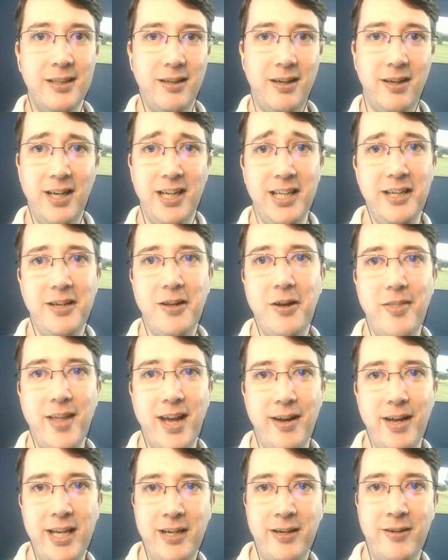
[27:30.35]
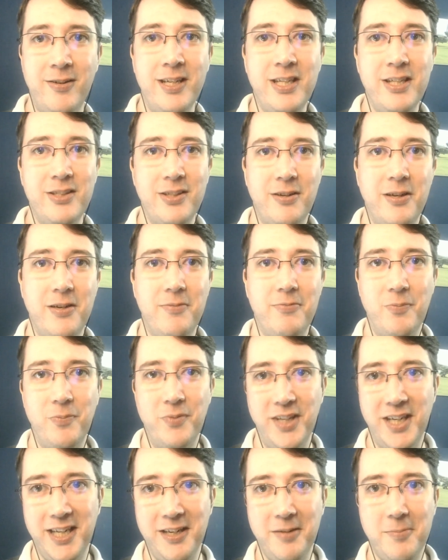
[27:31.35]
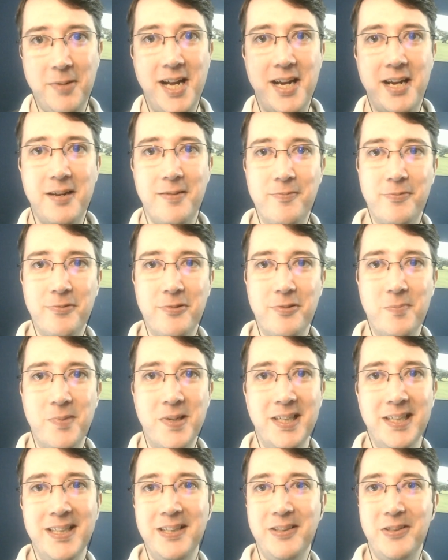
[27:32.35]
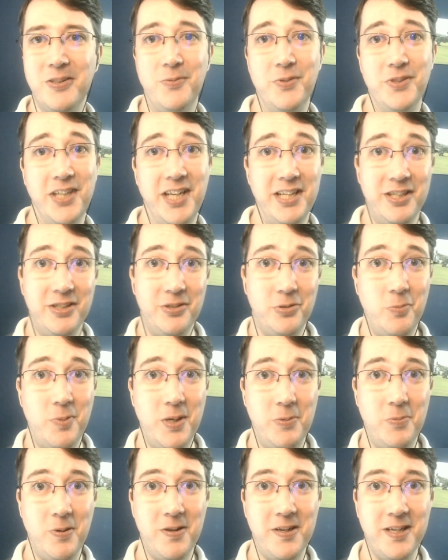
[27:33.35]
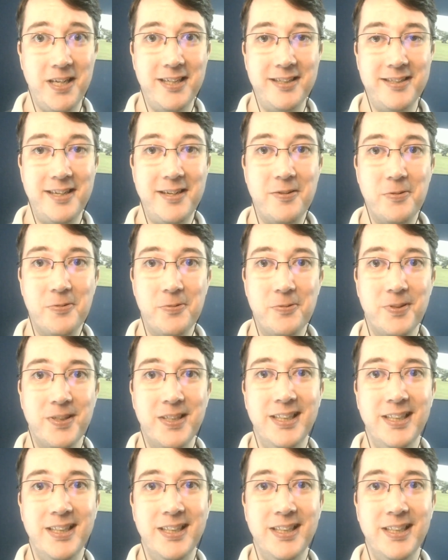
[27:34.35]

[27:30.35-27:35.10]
I only know that in hindsight from thinking about it and from conversations with people like yourself.